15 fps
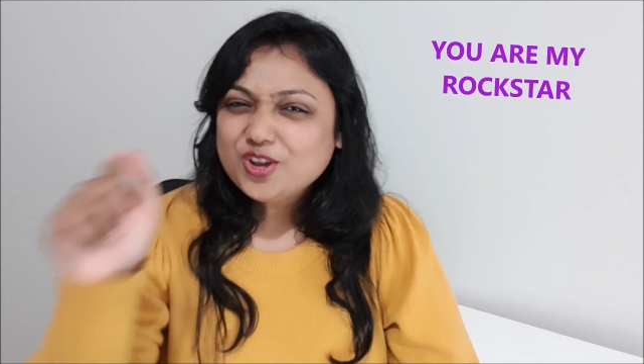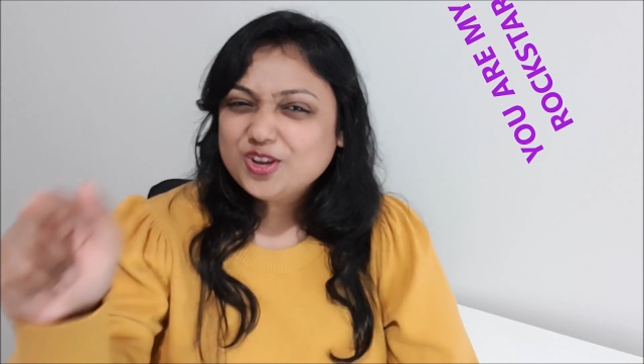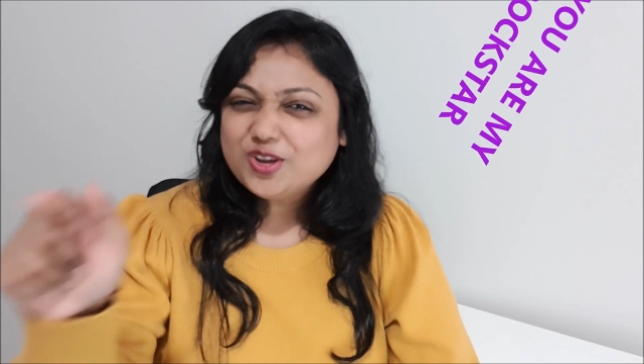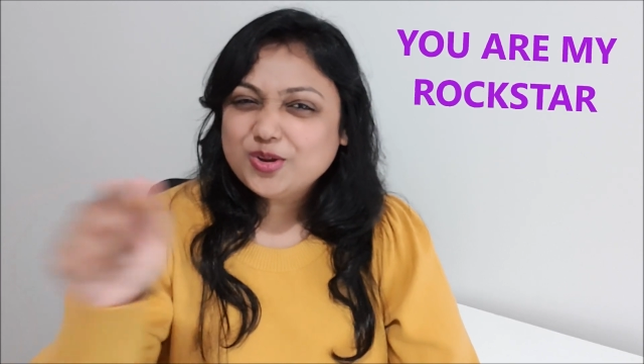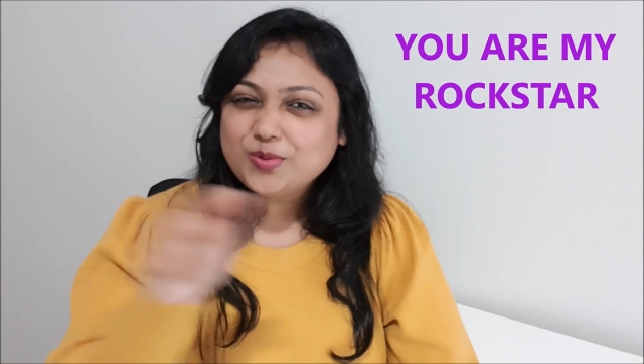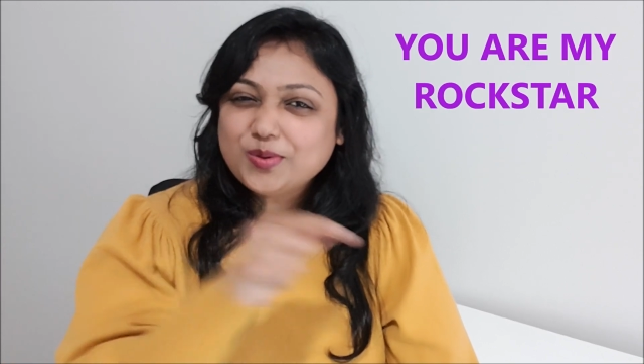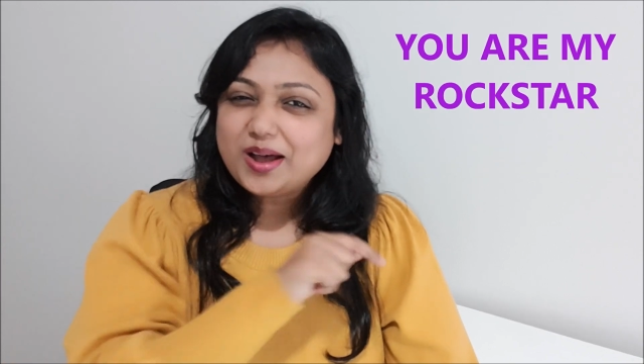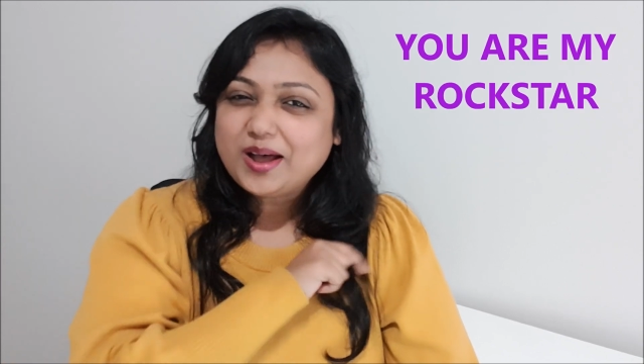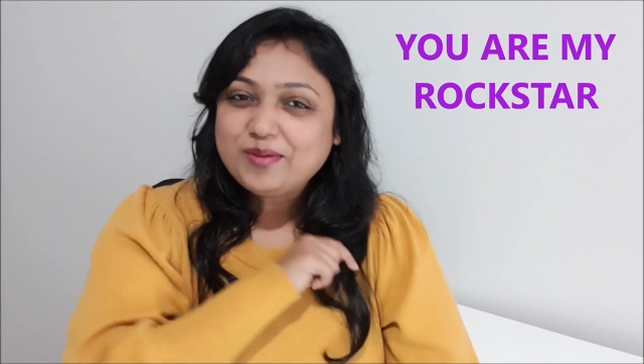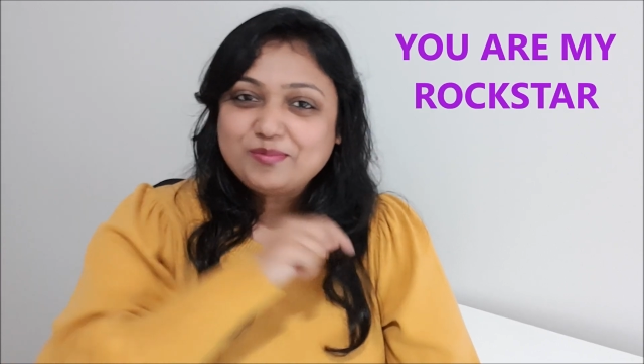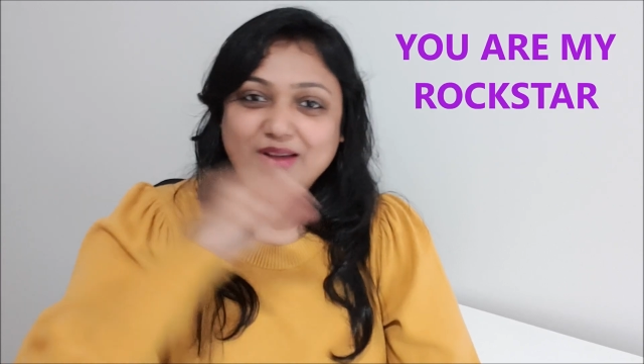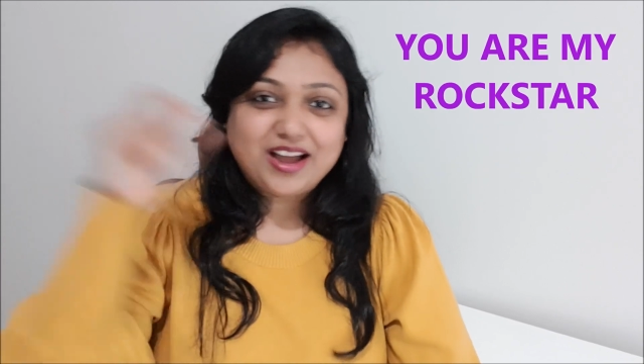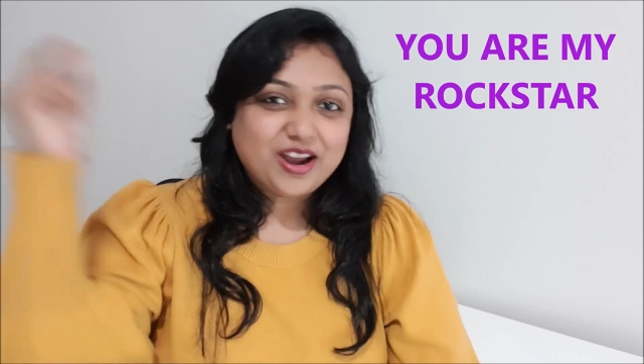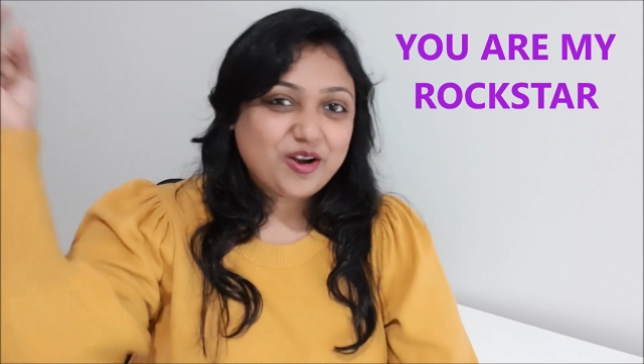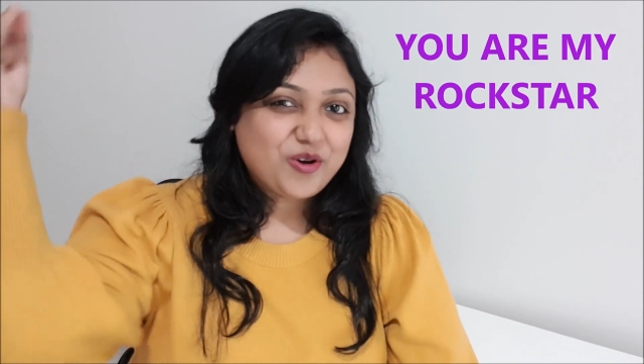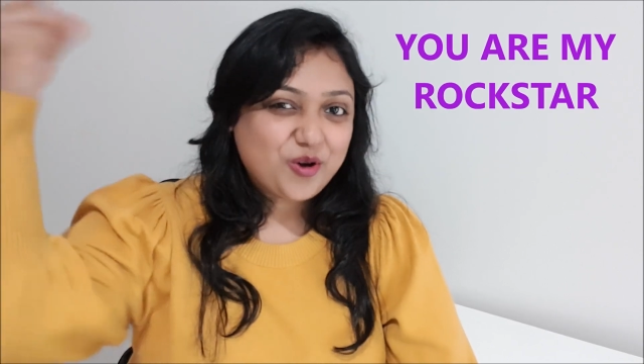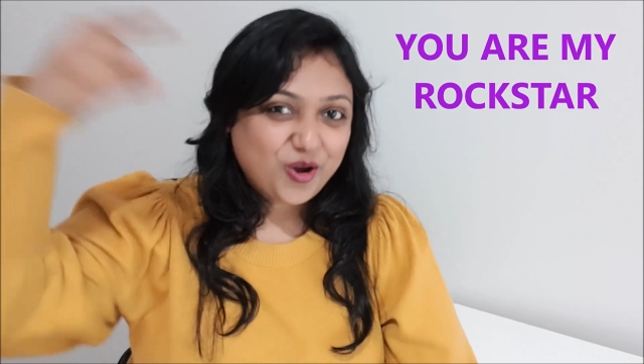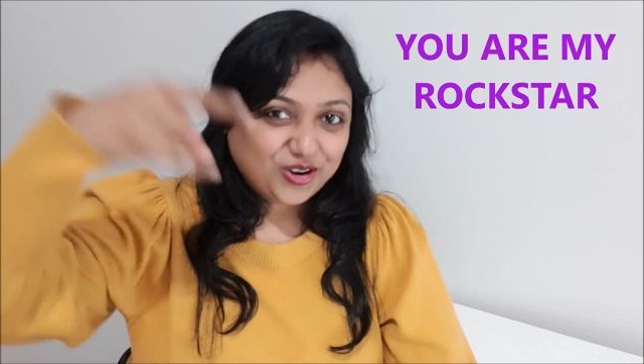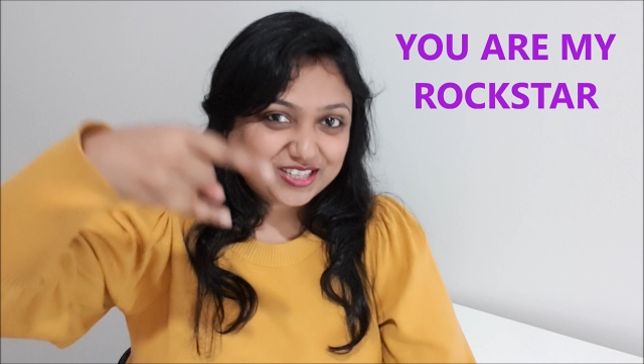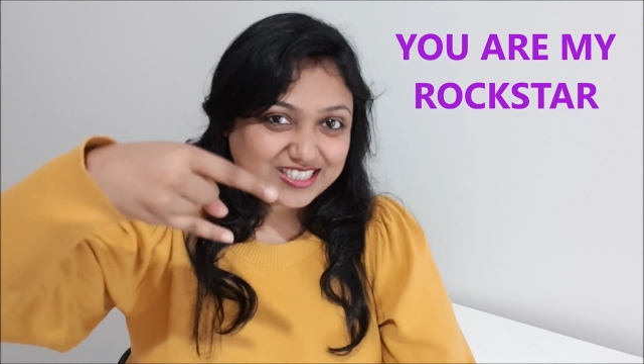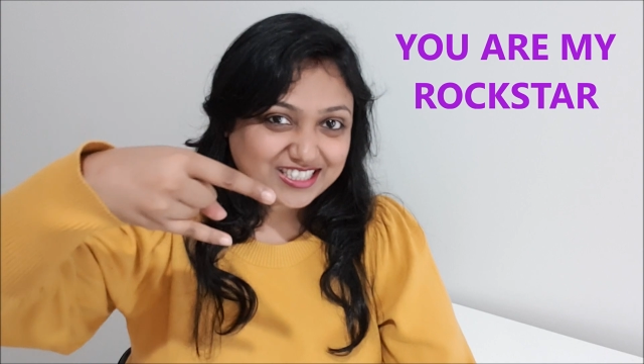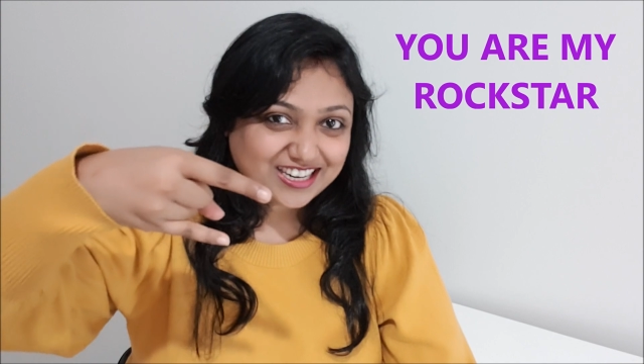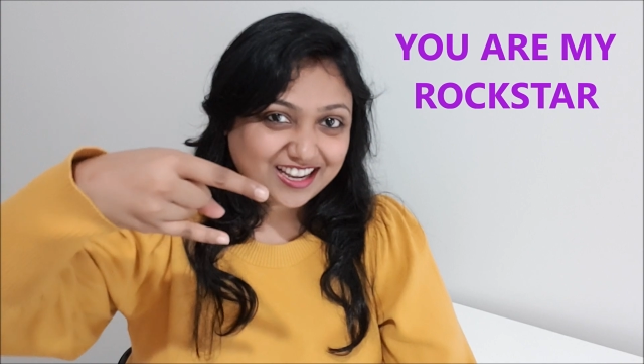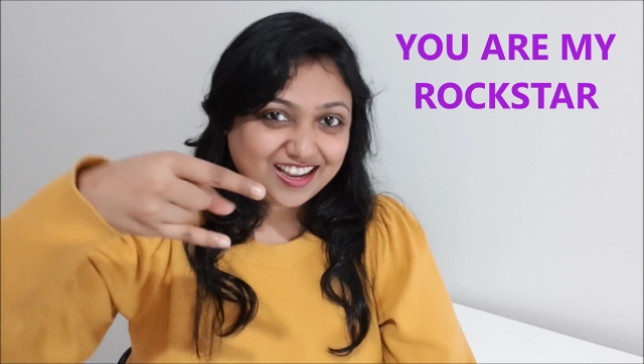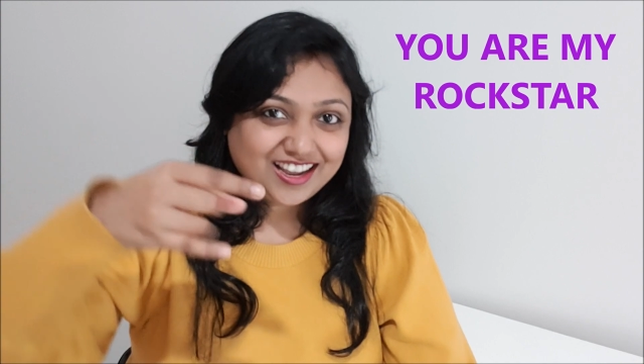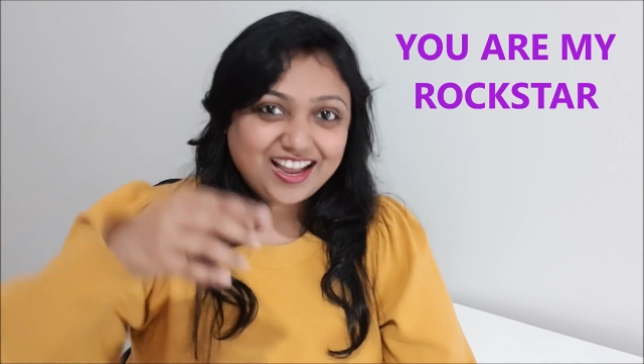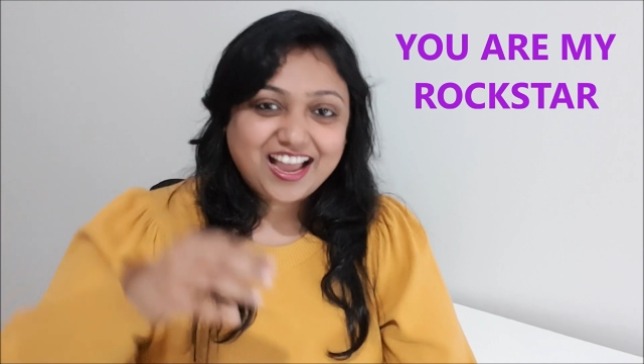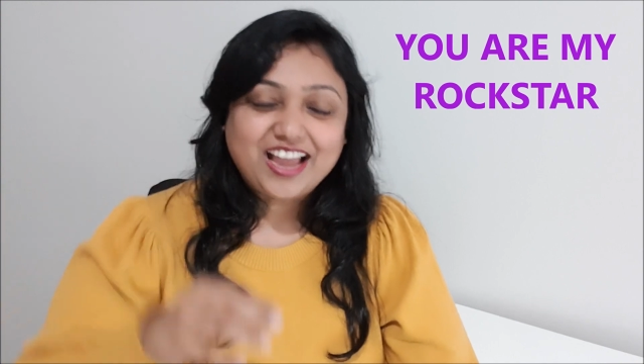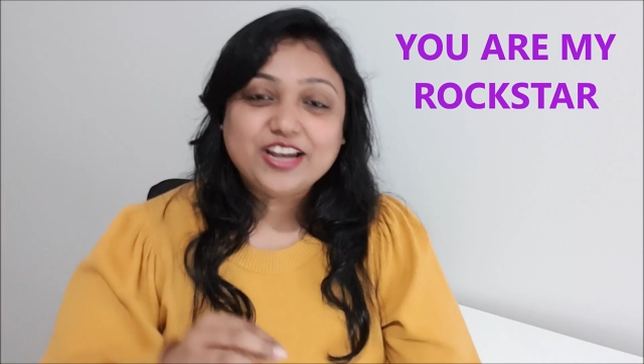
You are my rock star